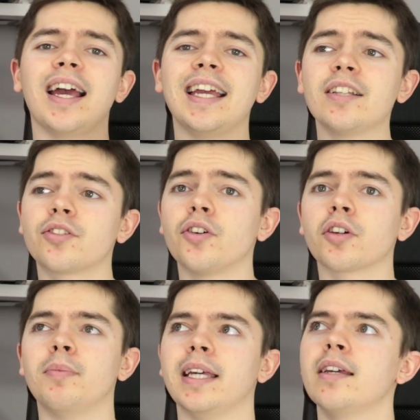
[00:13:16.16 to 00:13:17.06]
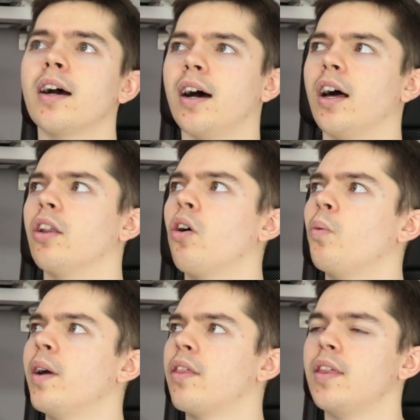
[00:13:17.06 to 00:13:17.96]
it took me,
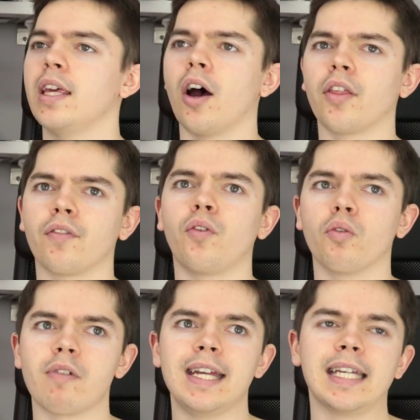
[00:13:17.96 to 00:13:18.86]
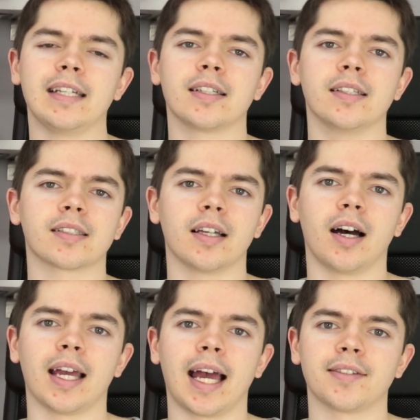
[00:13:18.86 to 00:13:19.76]
along with the other 4 radiators that
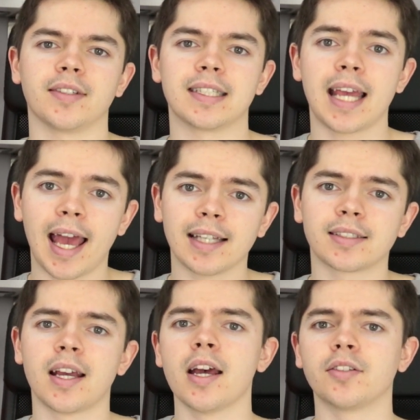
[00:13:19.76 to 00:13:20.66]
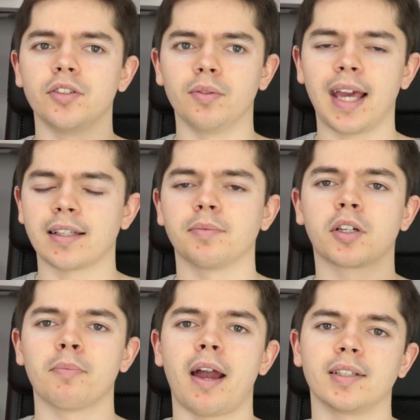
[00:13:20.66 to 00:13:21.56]
I had to test to get some
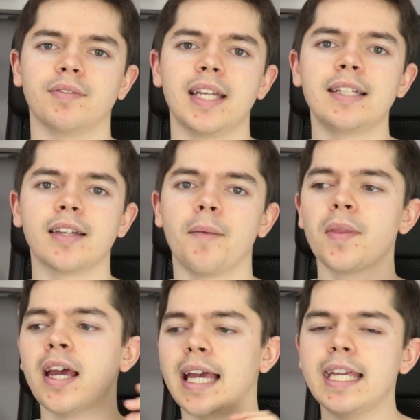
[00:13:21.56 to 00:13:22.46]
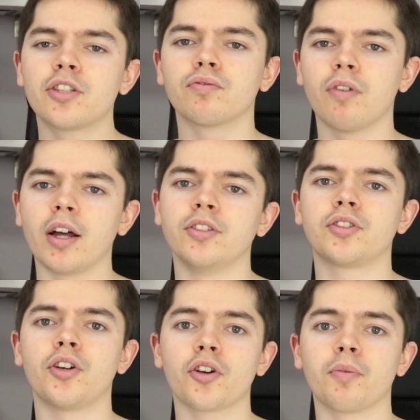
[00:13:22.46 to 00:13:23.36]
comparative data, each run
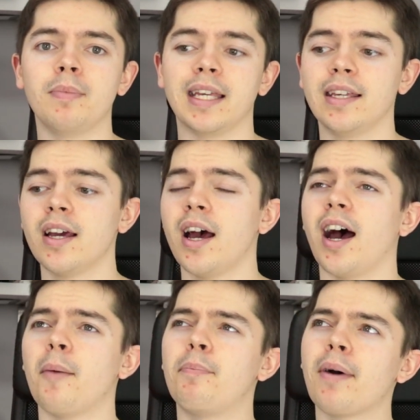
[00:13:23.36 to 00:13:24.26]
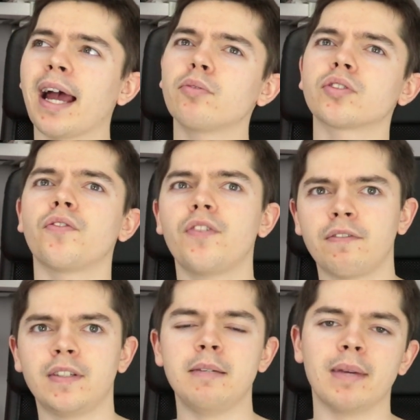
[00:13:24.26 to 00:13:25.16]
took me about
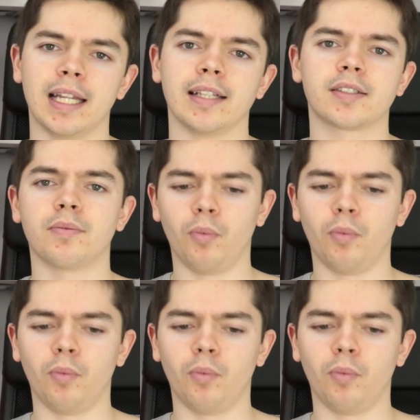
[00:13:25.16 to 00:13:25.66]
50 minutes